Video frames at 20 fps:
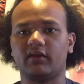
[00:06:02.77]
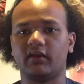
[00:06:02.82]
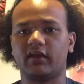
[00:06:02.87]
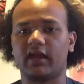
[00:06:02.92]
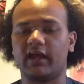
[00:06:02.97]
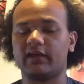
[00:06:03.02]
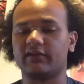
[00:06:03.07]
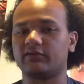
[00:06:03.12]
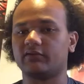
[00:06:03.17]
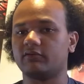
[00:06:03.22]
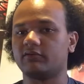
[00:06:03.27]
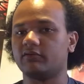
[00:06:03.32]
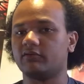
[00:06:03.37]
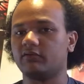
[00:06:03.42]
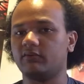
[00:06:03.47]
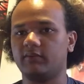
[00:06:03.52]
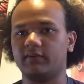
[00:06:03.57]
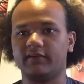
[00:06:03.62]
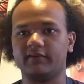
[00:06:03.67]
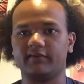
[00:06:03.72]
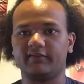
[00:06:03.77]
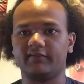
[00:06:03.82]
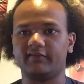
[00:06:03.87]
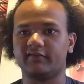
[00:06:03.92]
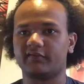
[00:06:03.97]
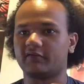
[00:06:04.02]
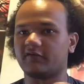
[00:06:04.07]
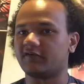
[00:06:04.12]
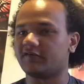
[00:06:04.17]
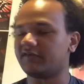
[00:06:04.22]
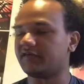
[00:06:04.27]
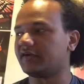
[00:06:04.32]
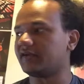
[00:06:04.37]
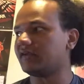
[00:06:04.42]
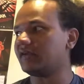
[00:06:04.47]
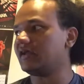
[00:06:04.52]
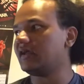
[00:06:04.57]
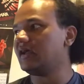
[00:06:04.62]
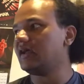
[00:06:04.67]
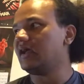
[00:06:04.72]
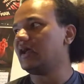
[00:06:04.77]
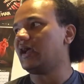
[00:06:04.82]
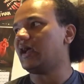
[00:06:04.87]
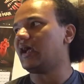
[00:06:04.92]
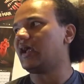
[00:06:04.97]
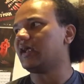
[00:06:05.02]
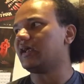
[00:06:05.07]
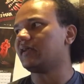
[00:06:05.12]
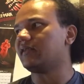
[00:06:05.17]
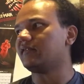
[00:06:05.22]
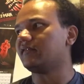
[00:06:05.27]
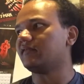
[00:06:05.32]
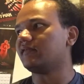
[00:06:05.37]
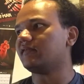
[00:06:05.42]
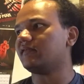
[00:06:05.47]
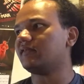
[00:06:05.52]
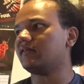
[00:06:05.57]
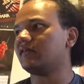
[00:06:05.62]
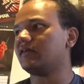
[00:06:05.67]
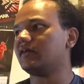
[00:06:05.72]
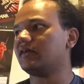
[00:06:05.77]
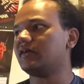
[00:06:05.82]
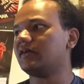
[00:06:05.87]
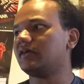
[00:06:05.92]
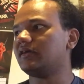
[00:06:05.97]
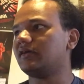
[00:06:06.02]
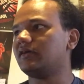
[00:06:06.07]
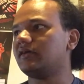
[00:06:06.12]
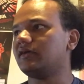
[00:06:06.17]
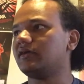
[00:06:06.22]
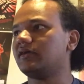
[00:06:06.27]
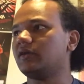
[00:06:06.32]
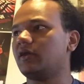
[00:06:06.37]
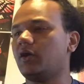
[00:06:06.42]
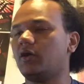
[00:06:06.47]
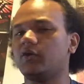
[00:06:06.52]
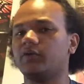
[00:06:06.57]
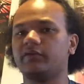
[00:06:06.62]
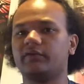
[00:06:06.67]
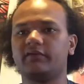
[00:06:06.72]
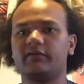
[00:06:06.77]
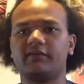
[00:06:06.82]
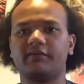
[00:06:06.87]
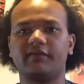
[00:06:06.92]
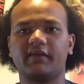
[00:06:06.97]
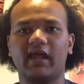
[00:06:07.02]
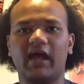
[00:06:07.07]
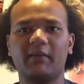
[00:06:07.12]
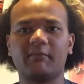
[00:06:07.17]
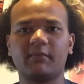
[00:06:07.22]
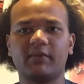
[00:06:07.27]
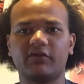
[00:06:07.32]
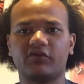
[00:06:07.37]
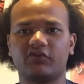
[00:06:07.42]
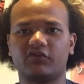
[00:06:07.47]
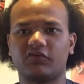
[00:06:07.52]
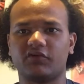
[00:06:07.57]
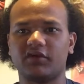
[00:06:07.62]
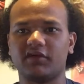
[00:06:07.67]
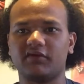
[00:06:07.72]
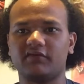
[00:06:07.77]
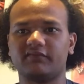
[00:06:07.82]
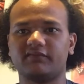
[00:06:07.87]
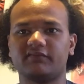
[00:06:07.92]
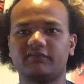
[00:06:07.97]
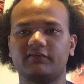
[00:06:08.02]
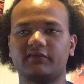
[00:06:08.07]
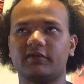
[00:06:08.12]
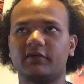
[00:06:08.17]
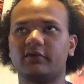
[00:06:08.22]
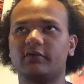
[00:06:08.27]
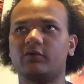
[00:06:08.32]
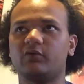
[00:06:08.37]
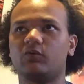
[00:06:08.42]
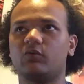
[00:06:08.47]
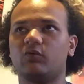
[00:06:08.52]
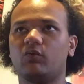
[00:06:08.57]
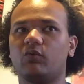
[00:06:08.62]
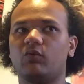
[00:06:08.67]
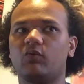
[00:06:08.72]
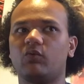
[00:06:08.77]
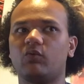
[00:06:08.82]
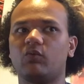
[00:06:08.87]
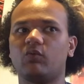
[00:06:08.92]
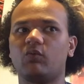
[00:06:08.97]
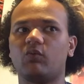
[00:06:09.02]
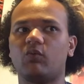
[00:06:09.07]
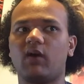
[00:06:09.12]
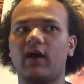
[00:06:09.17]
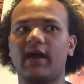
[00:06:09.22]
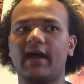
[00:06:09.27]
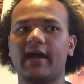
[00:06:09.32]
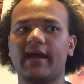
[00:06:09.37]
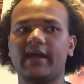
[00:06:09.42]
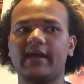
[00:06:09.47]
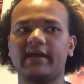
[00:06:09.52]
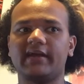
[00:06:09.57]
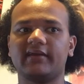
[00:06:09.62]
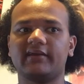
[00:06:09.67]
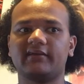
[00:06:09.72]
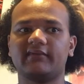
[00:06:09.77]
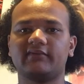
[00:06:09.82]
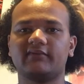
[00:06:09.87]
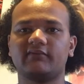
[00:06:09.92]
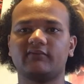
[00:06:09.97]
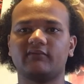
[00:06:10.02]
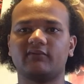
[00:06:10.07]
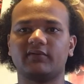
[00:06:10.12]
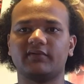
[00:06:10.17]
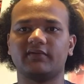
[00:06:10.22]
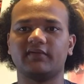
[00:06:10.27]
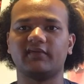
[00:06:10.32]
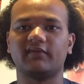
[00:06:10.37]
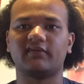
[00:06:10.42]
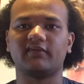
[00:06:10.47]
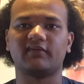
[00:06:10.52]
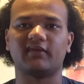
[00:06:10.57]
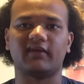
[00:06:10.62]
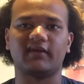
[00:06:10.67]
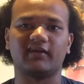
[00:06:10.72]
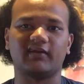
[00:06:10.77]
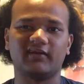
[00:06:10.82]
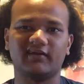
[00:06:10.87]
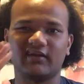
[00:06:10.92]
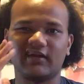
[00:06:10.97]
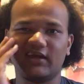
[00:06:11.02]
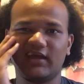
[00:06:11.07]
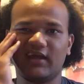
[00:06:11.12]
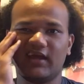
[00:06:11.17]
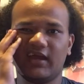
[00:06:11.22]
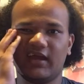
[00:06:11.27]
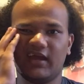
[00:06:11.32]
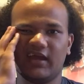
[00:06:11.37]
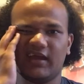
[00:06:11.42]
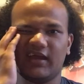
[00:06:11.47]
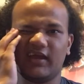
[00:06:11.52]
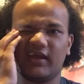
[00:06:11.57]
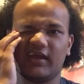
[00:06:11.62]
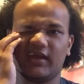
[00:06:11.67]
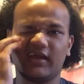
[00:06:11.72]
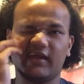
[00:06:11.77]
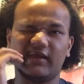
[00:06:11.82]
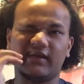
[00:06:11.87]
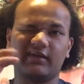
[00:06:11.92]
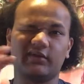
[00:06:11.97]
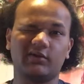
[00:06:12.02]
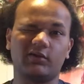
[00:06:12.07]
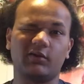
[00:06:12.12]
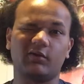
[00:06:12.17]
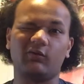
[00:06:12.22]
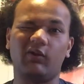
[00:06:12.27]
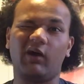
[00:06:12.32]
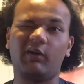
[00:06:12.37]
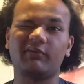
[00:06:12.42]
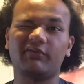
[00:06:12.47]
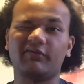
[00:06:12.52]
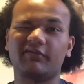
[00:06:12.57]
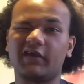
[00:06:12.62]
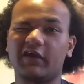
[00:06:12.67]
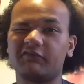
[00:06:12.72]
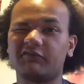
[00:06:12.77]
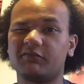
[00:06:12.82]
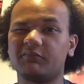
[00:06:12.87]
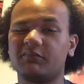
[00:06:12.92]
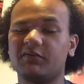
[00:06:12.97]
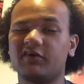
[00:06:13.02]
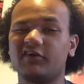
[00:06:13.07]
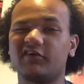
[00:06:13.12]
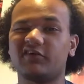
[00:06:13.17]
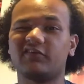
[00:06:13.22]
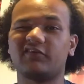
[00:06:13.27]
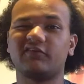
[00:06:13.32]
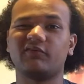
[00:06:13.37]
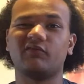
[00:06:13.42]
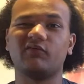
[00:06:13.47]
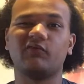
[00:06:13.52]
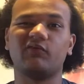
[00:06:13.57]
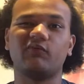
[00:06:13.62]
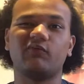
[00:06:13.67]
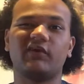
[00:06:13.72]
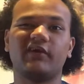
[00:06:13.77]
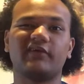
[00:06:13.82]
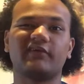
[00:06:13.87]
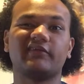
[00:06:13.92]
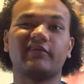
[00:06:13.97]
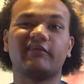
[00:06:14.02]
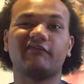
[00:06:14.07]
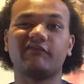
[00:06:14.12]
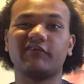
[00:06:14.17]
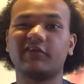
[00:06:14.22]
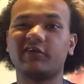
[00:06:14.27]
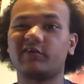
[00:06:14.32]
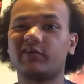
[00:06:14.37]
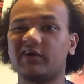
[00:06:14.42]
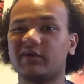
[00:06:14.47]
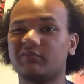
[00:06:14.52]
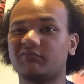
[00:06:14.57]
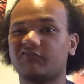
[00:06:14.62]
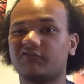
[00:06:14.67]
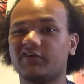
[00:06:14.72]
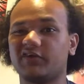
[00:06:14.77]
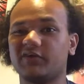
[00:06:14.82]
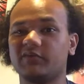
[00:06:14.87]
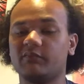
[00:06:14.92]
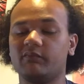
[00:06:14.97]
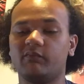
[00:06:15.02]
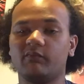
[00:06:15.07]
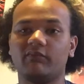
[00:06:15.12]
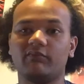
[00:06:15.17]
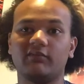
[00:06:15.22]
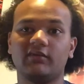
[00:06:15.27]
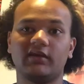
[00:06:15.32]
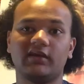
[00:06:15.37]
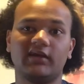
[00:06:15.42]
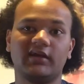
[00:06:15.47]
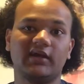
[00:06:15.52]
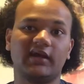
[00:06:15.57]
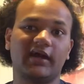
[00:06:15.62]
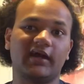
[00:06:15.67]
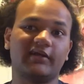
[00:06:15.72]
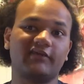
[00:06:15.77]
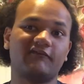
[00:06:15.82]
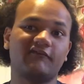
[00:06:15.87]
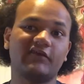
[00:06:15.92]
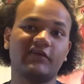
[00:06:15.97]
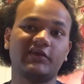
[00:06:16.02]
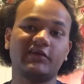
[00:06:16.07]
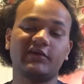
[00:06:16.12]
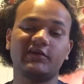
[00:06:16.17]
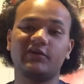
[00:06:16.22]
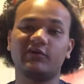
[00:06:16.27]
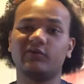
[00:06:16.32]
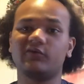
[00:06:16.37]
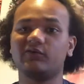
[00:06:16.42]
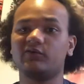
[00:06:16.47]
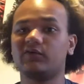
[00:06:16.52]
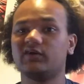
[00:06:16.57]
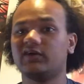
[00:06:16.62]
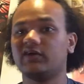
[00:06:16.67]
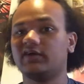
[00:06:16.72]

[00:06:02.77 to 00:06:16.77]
Castle was serving, and there's a lot of mystery of why was this why was this off the books? Where did this video come from? The video